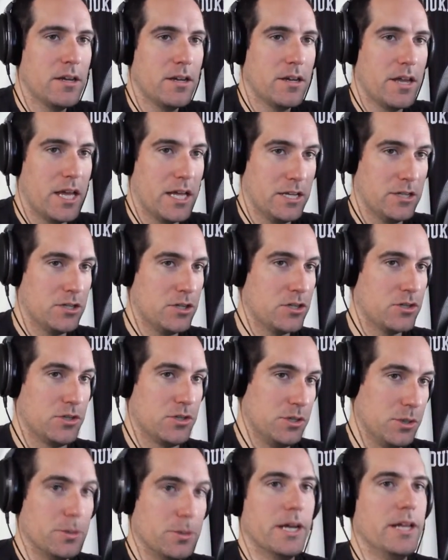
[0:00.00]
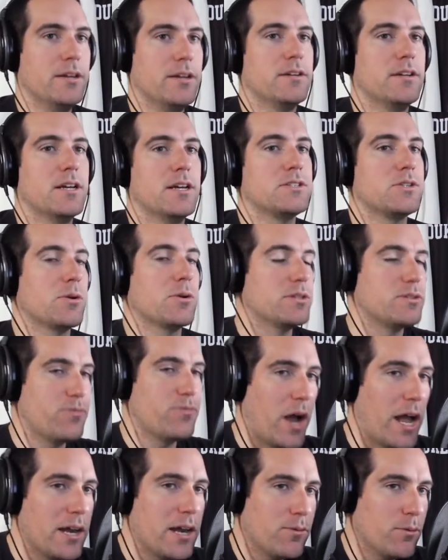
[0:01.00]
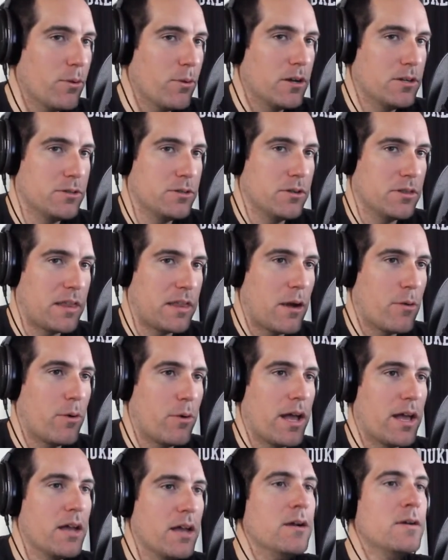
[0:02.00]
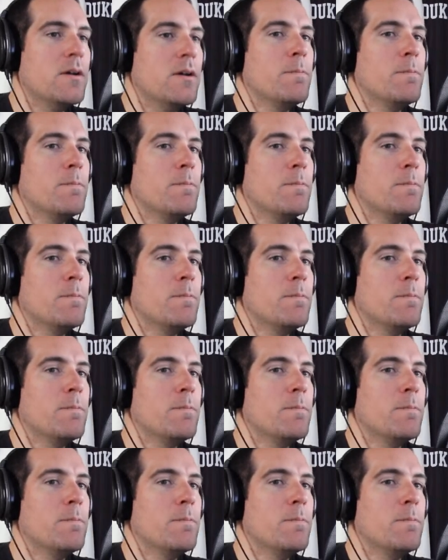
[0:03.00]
and to just do it. And so it's fine if you want to do it that way,